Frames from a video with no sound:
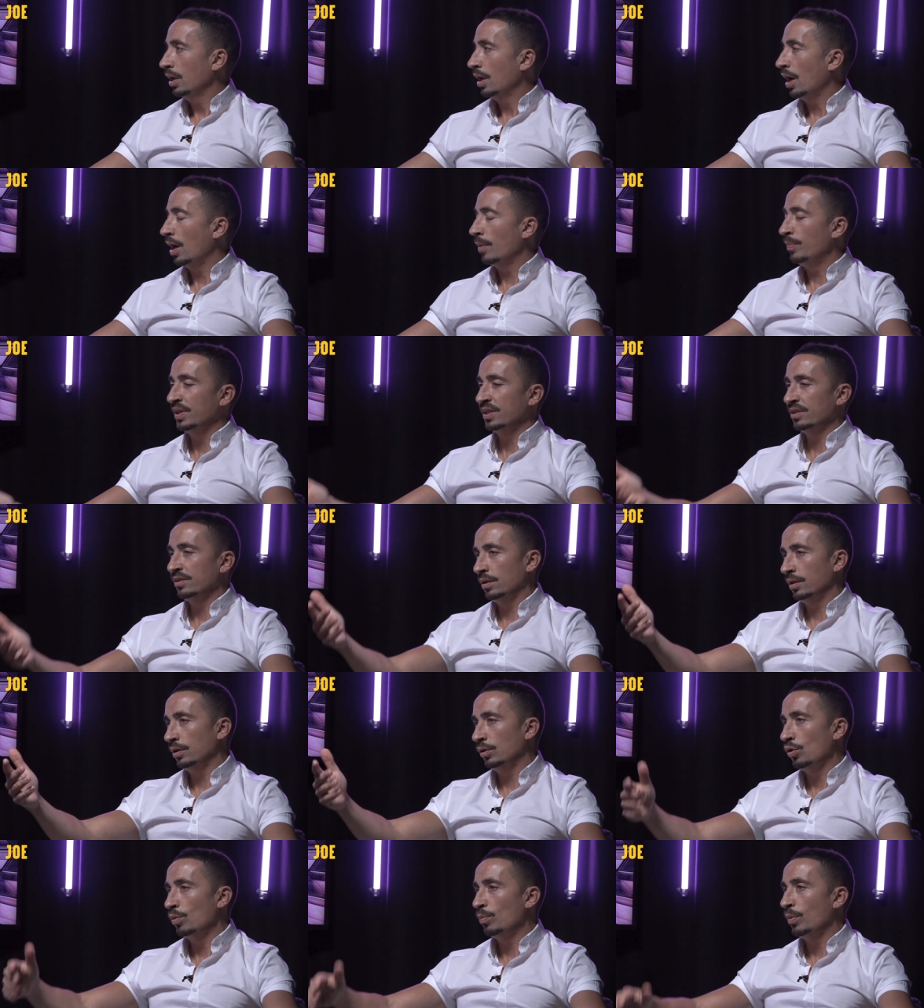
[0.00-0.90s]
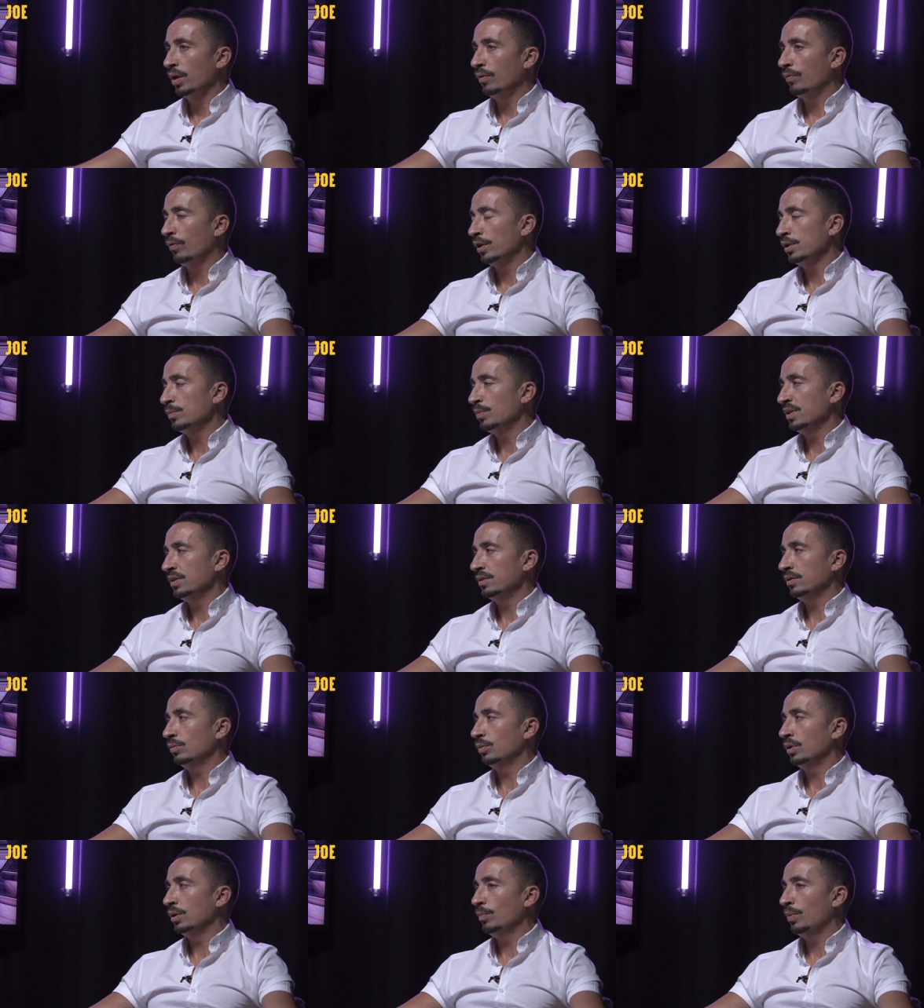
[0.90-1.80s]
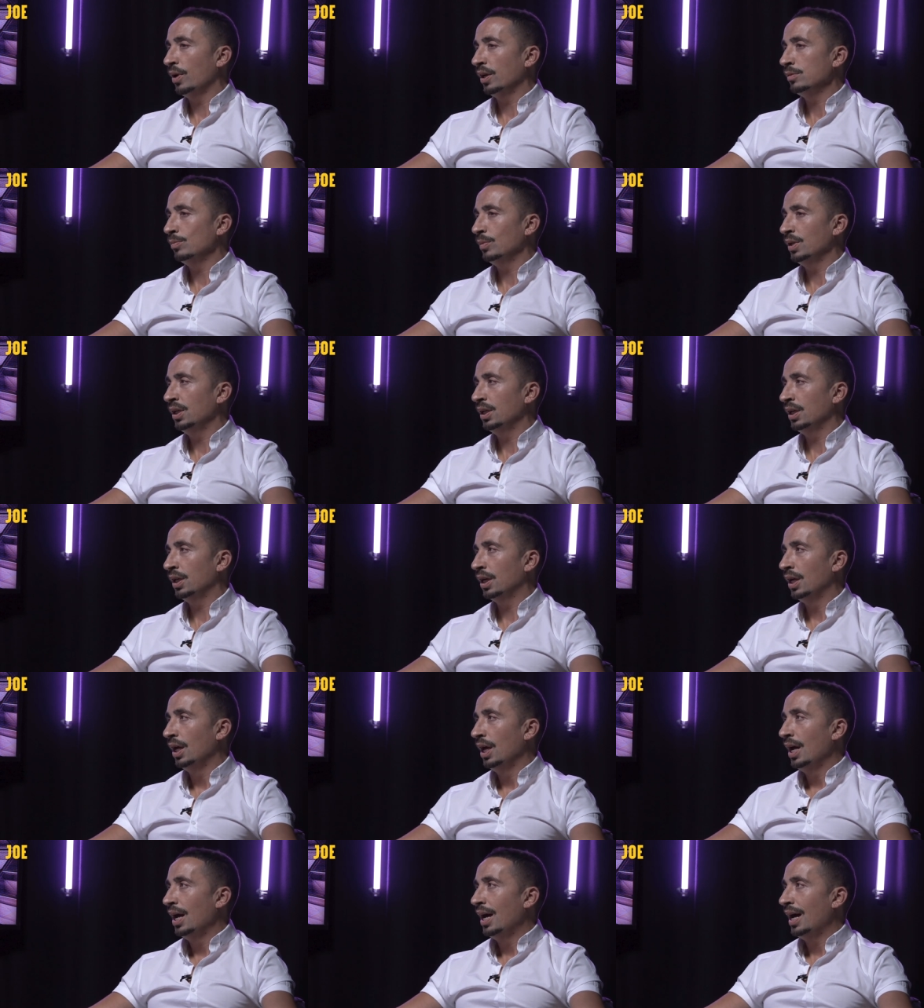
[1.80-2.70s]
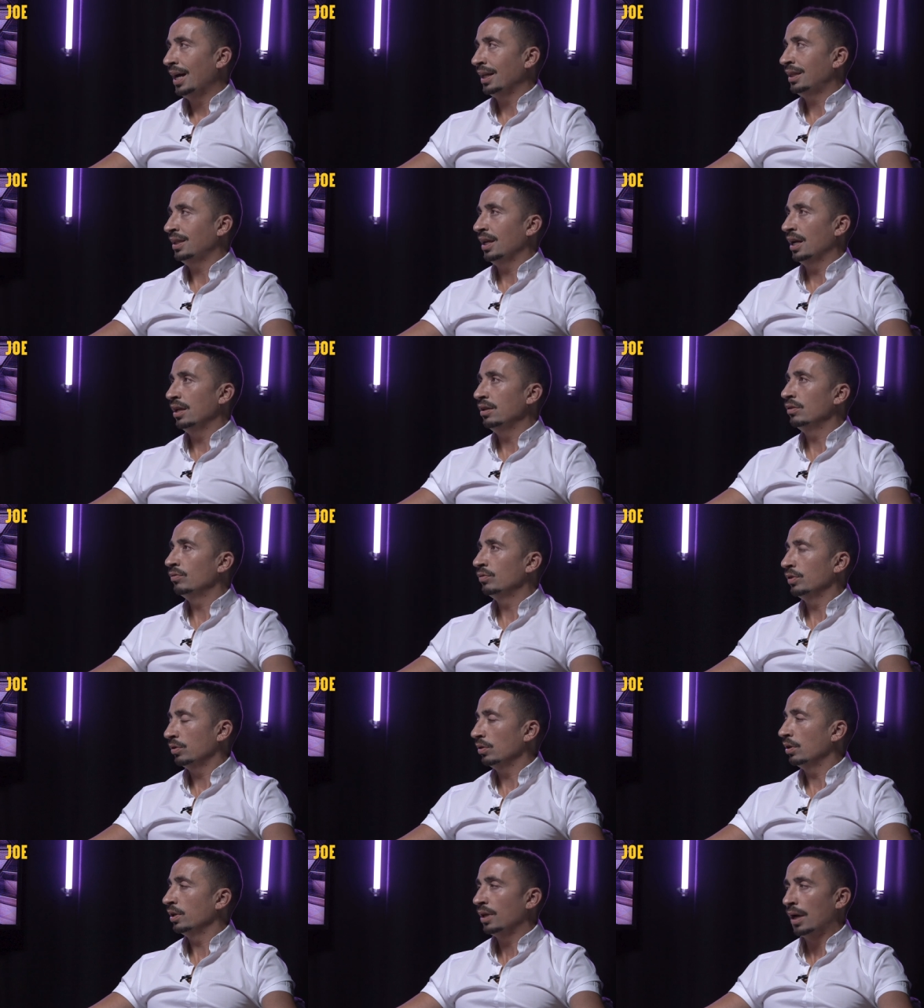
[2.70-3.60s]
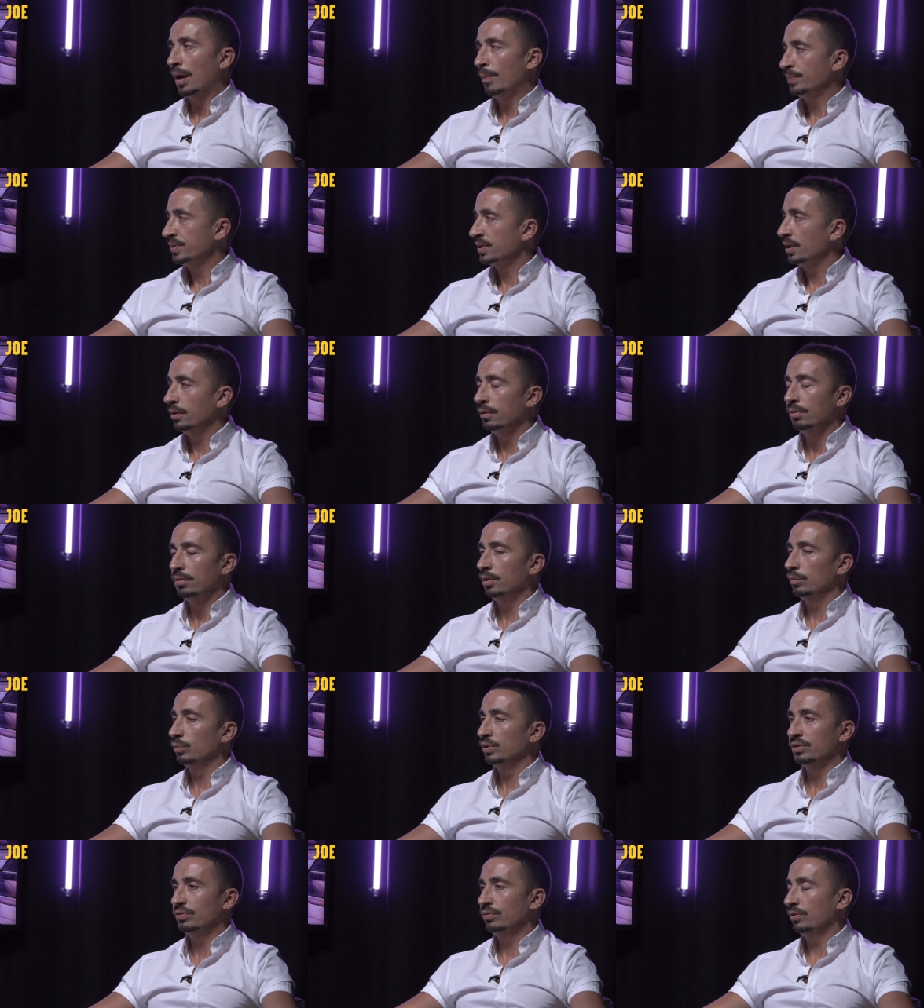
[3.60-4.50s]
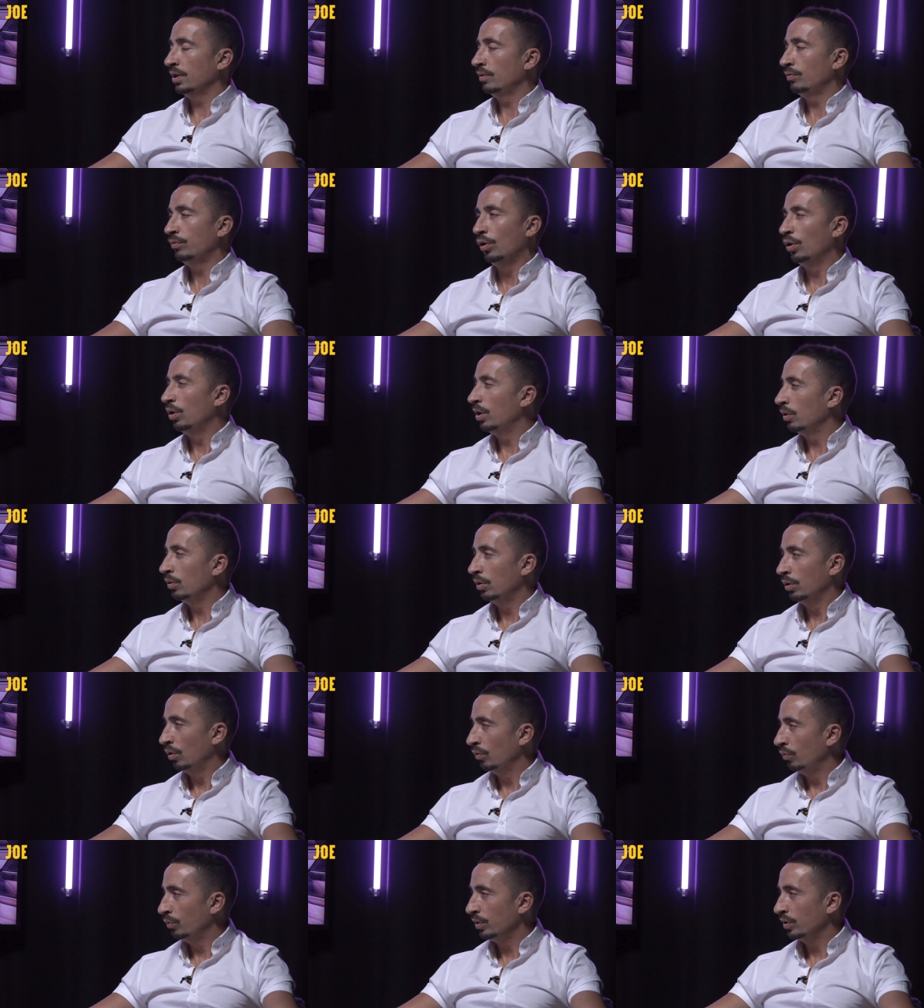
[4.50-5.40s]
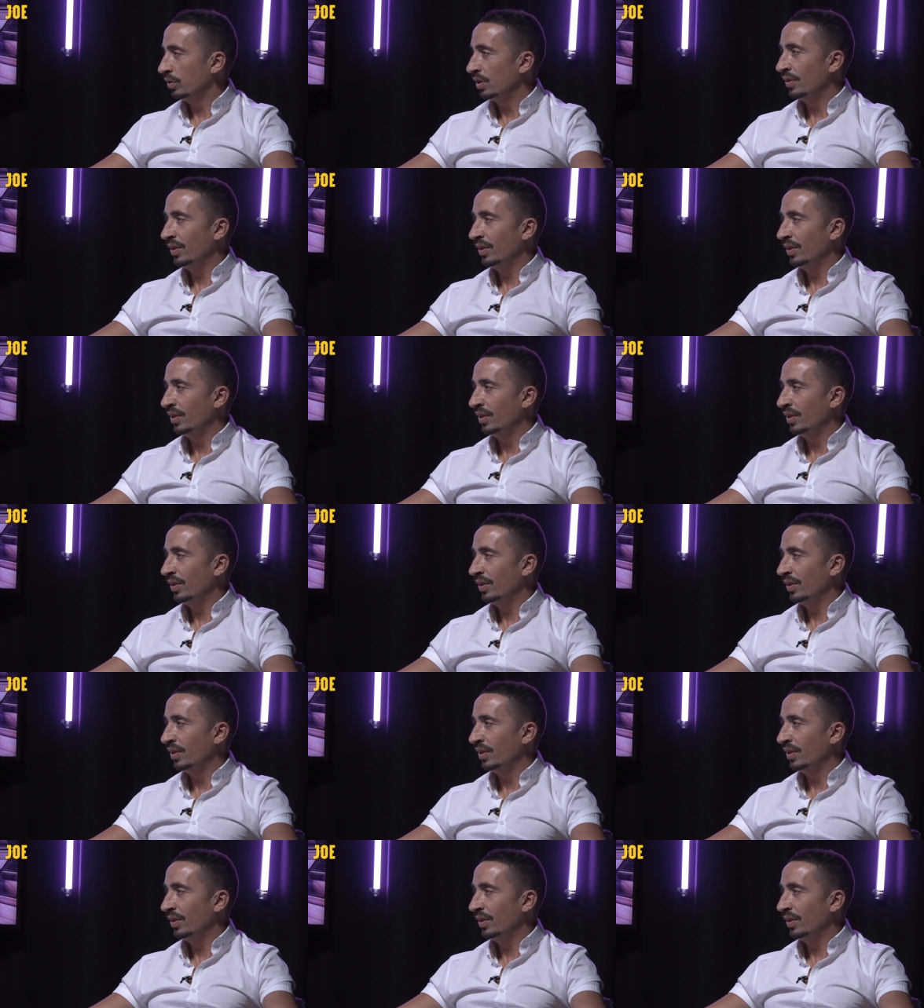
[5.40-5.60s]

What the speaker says: a business. I know my first business with Impact Media, at the end of it, I absolutely had fallen out of love with it.